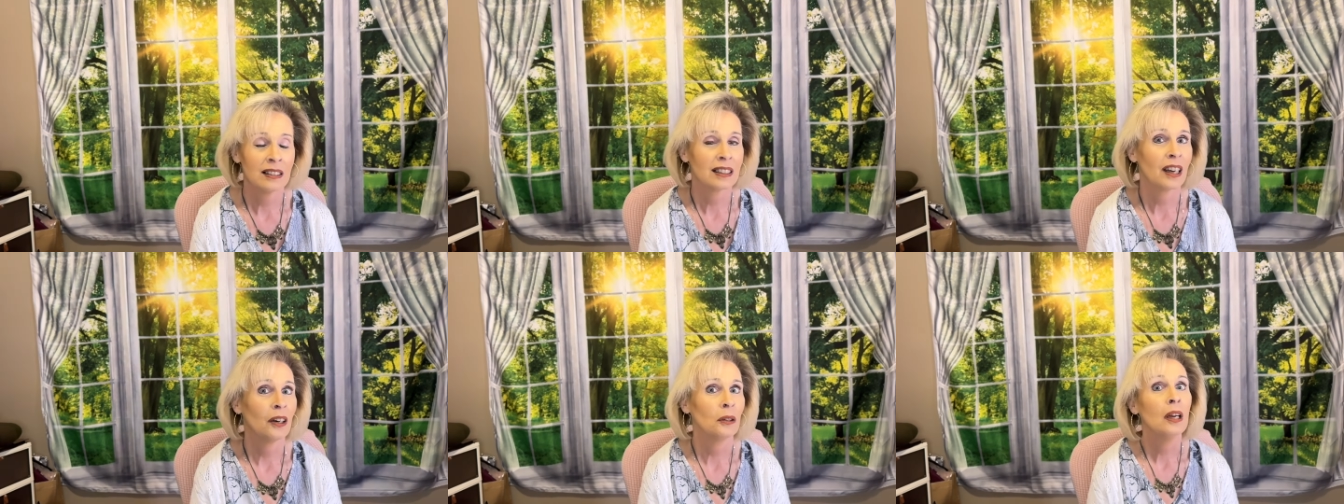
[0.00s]

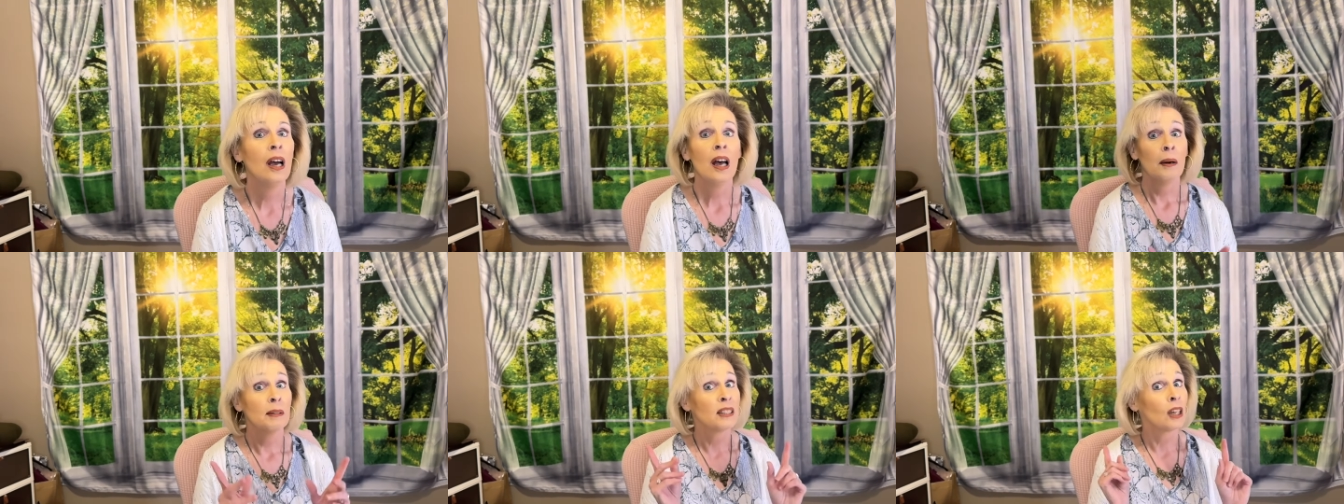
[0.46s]
So,
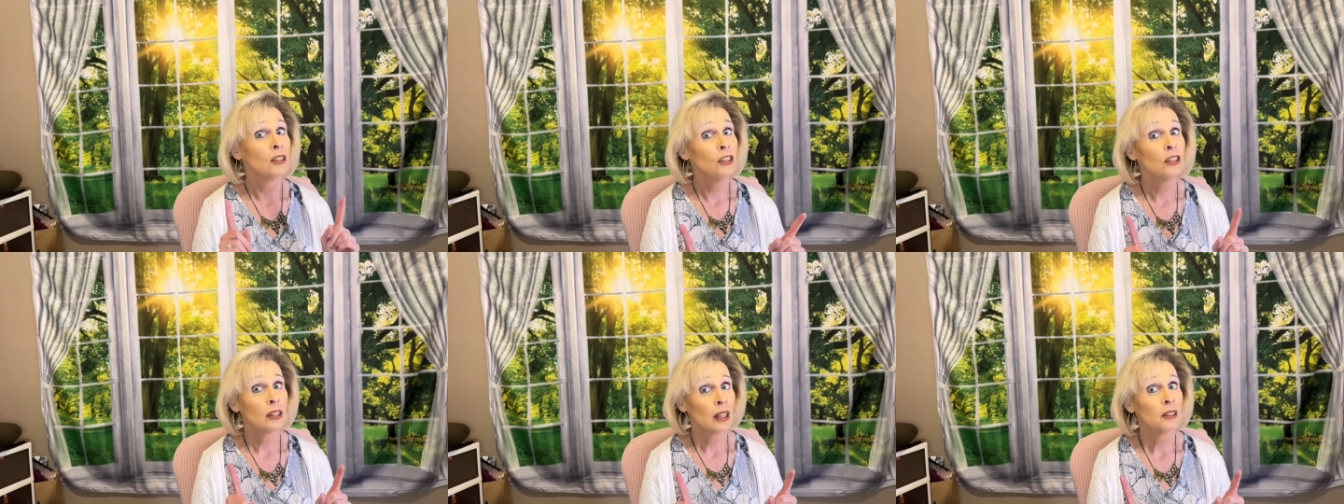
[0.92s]
but
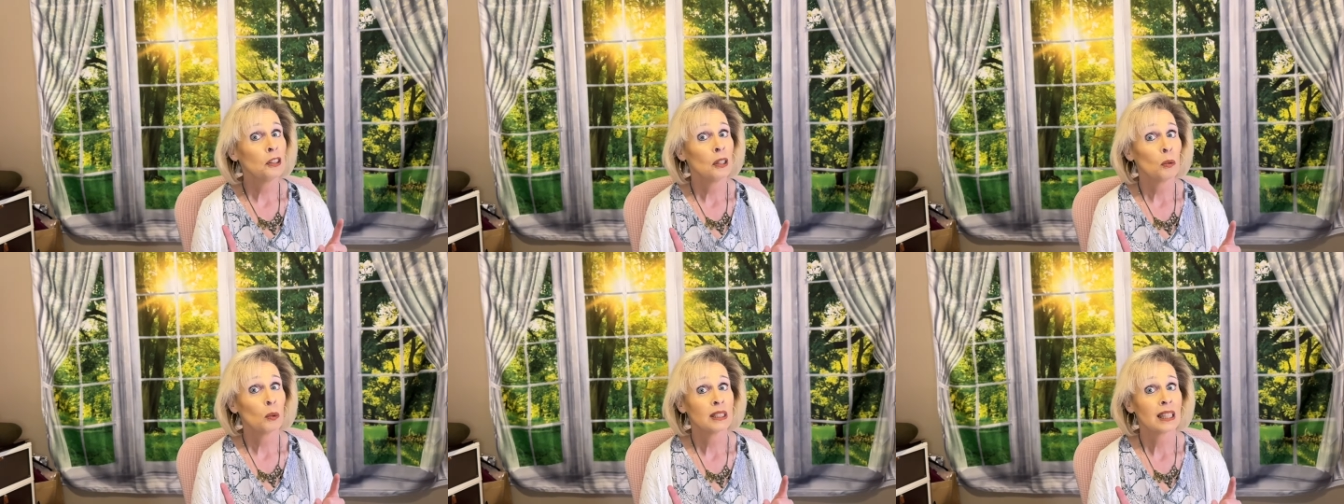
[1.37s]
you can only do
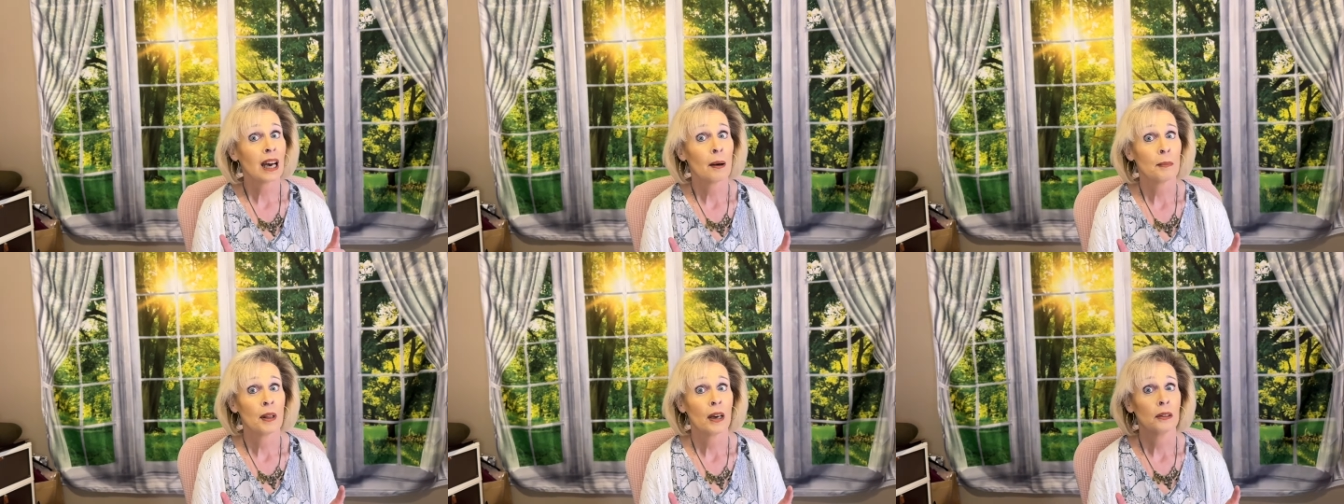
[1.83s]
it one
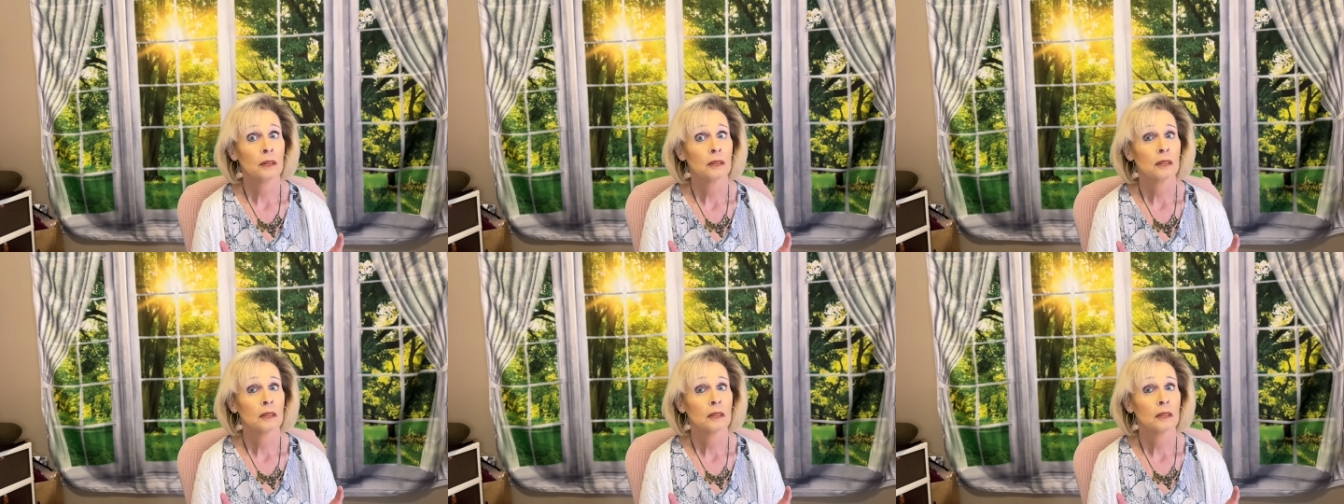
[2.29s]
time, though.